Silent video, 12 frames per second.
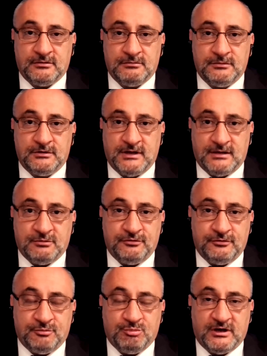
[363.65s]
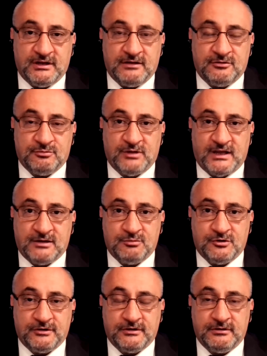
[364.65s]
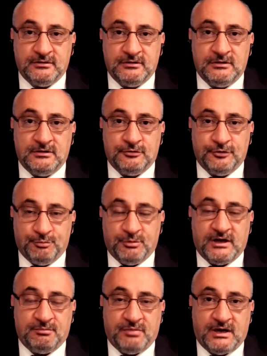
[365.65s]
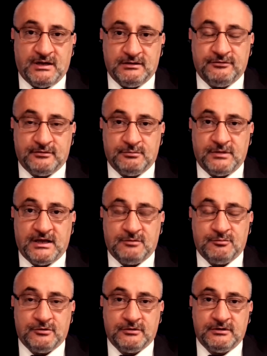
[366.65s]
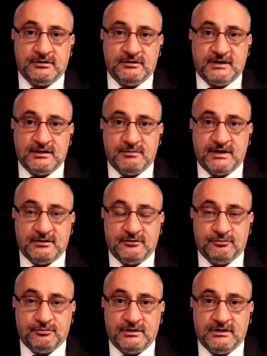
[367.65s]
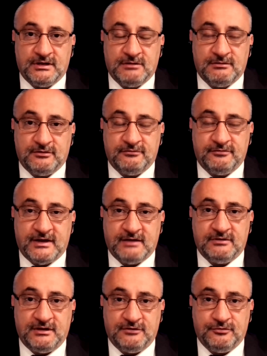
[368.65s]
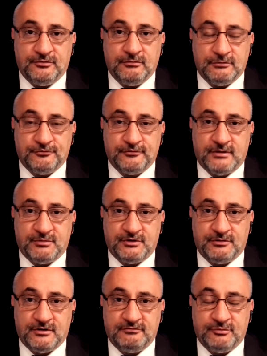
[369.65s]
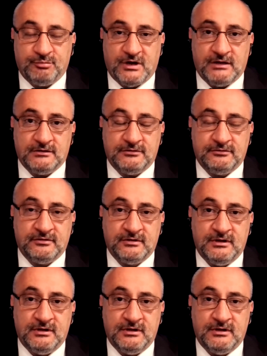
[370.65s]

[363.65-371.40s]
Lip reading: Yeah, but you could buy that on the black market. You could buy pilots on the black market. The Taliban is right now, as of 5 days ago, we're shopping around for pilots.